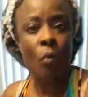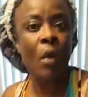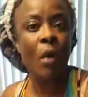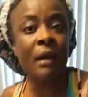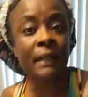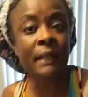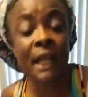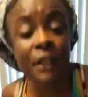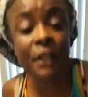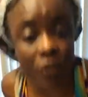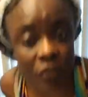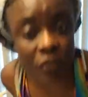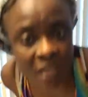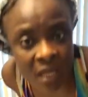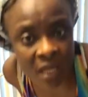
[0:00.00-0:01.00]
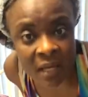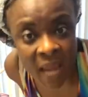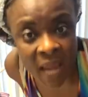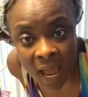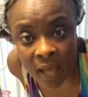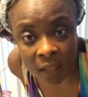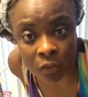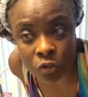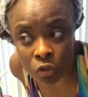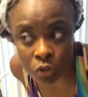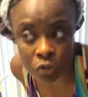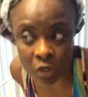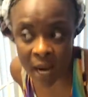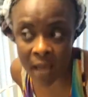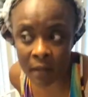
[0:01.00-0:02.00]
Well, didn't you see that to
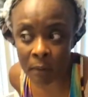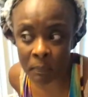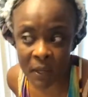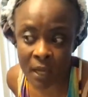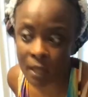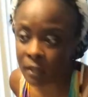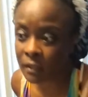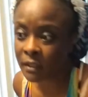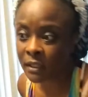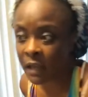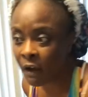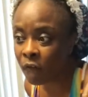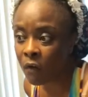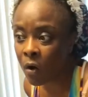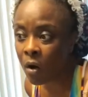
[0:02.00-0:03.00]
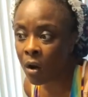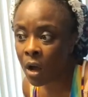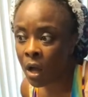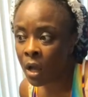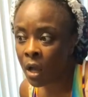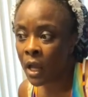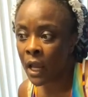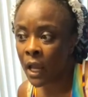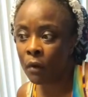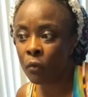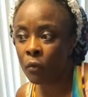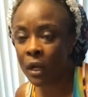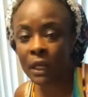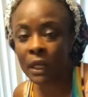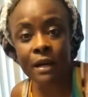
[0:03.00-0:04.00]
try to be civil and
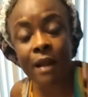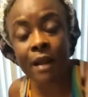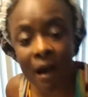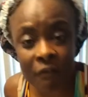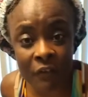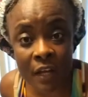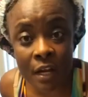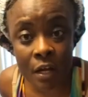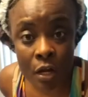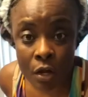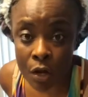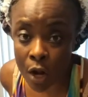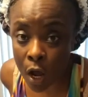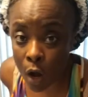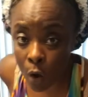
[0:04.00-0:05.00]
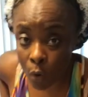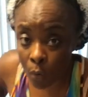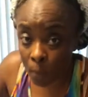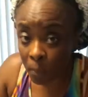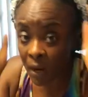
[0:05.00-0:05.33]
really loving? No.